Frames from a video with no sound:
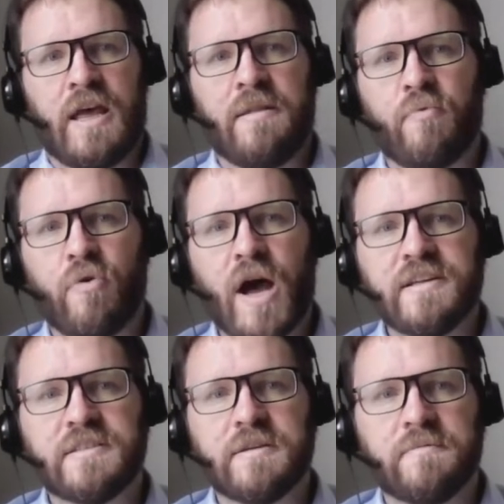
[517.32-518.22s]
and
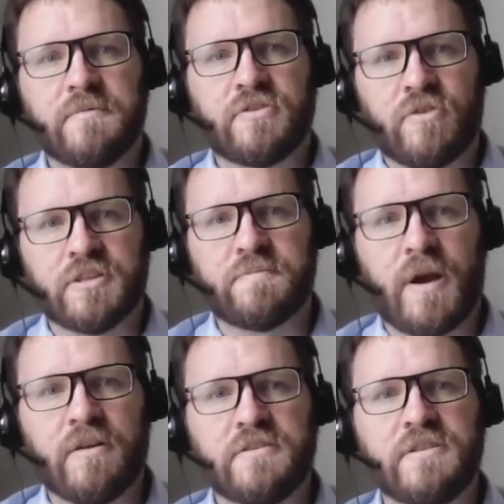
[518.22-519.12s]
price
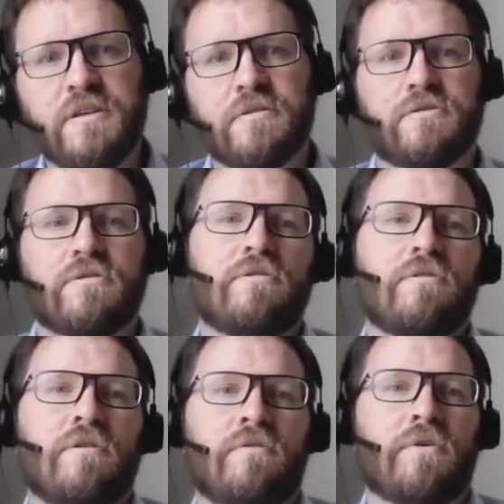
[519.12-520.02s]
transparency
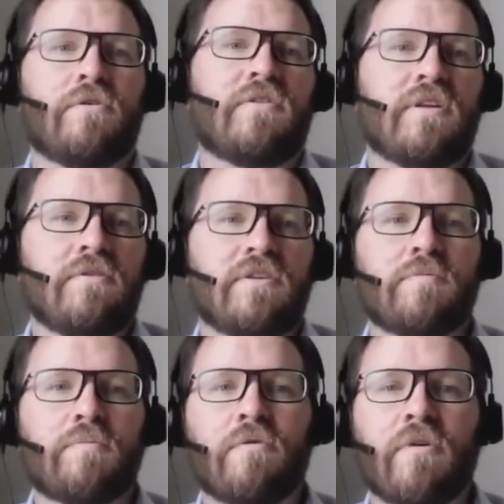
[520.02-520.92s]
also for the
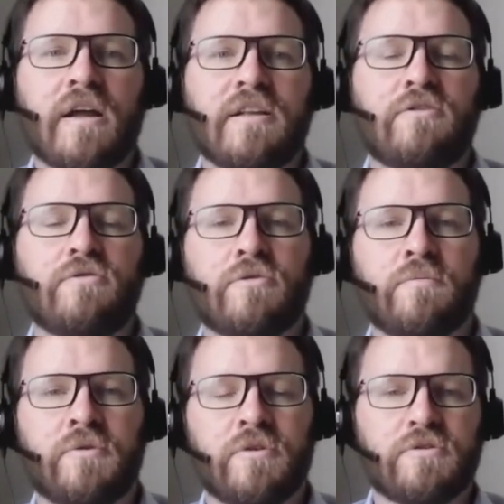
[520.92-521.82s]
services provided to
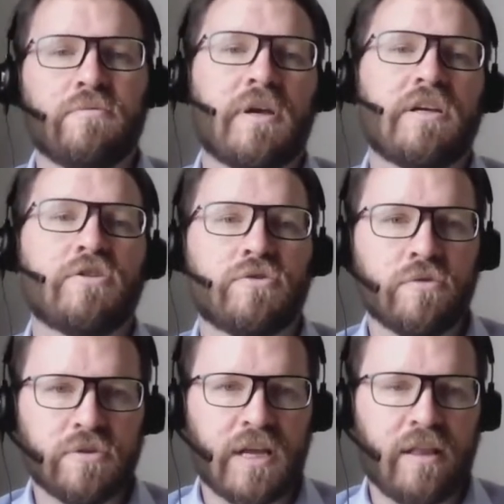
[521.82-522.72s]
homeowners, so making
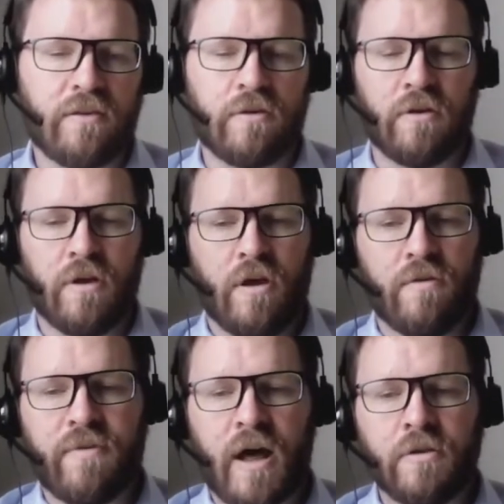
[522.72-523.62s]
sure that the
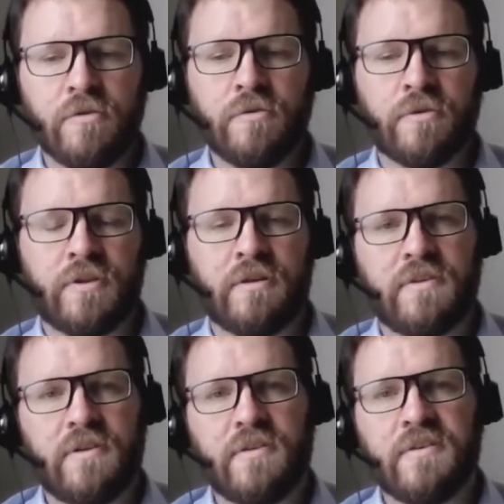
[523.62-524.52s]
value of
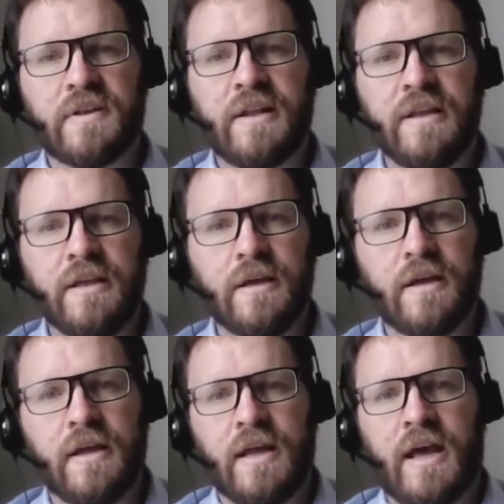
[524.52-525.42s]
services is
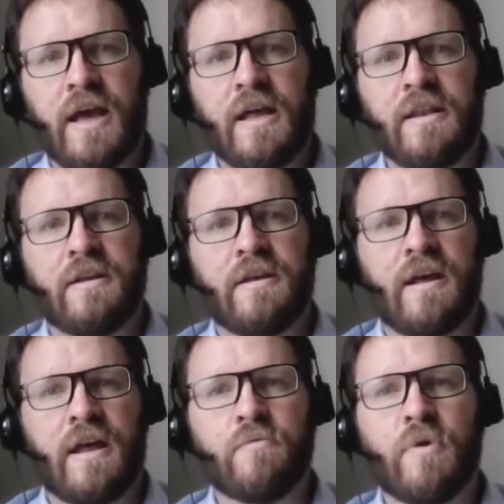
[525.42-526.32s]
clear and
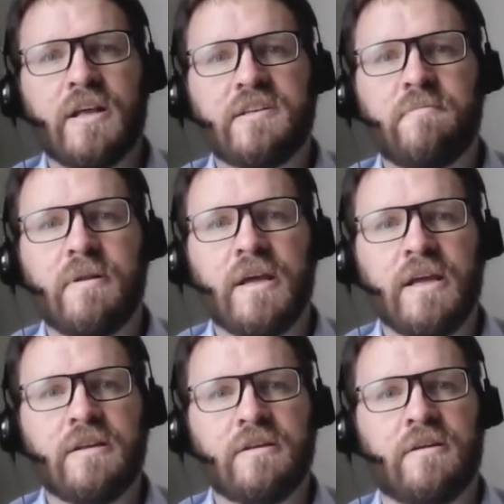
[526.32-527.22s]
well
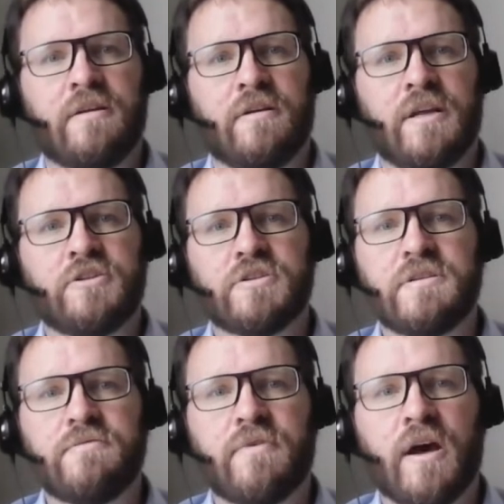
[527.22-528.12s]
explained and
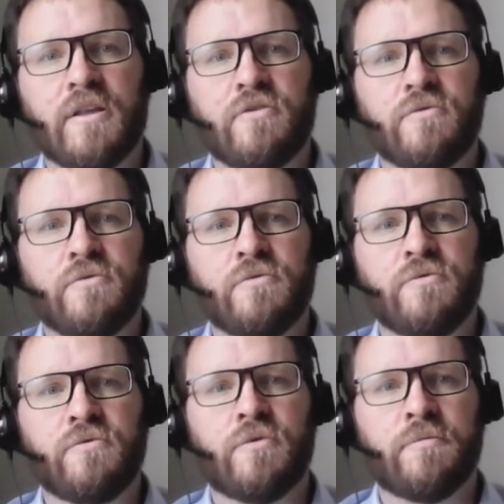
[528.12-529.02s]
justified
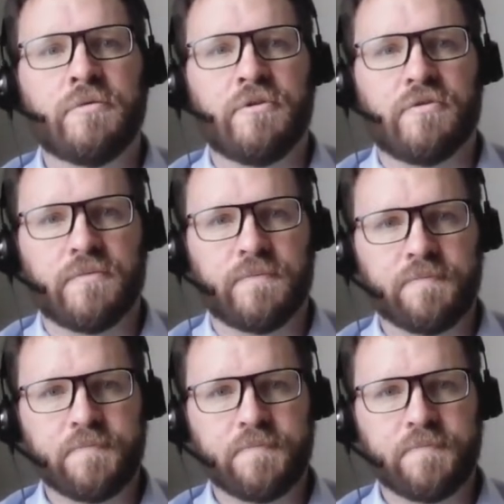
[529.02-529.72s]
to homeowners.